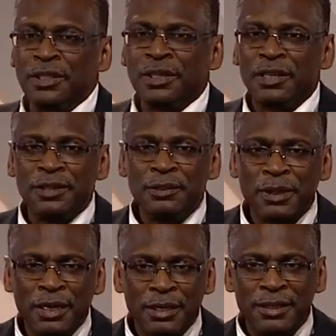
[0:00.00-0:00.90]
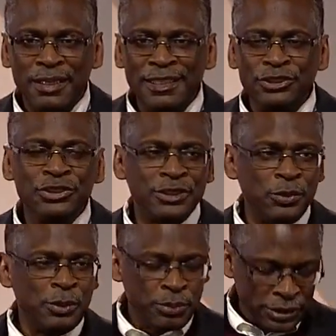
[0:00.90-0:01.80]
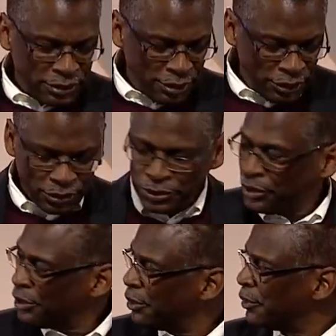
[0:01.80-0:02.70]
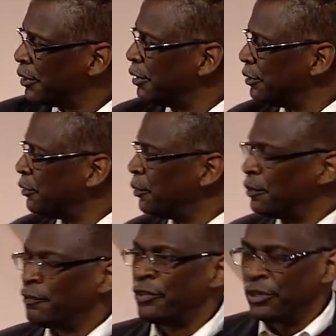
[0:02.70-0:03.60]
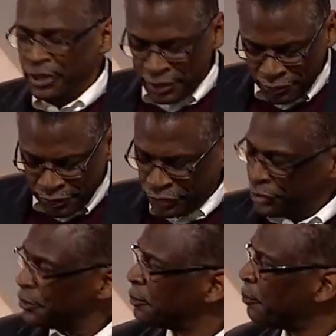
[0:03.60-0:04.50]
Uh, uh, the engines that we presently use are very inefficient.